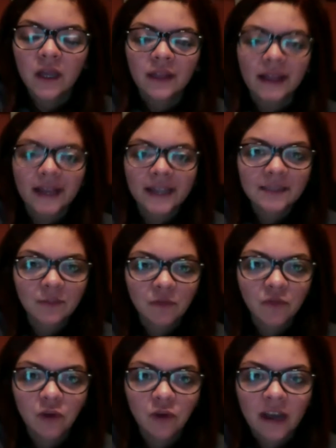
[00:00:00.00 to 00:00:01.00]
like I said
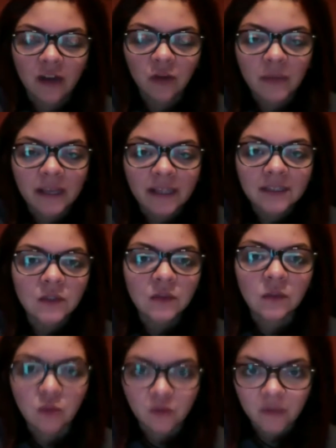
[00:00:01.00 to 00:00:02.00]
before, I don't make it to
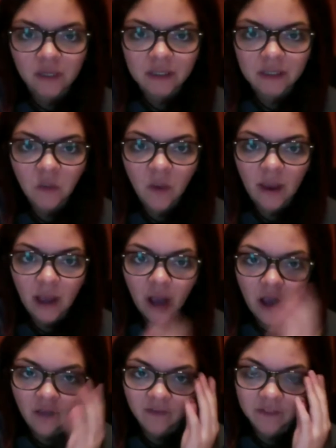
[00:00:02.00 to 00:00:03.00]
the movies quite
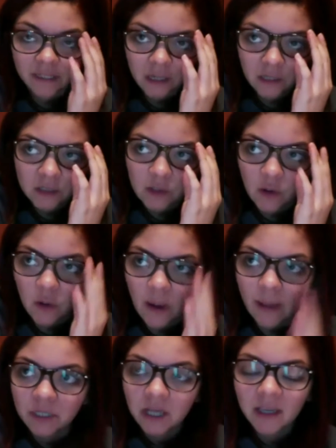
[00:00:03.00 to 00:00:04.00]
often. So
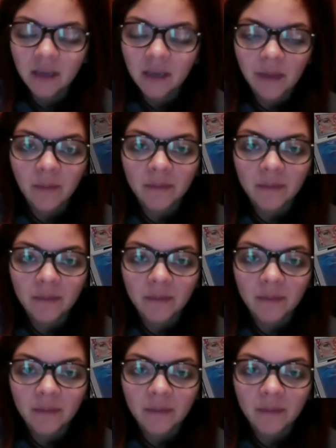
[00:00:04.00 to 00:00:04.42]
I'm talking about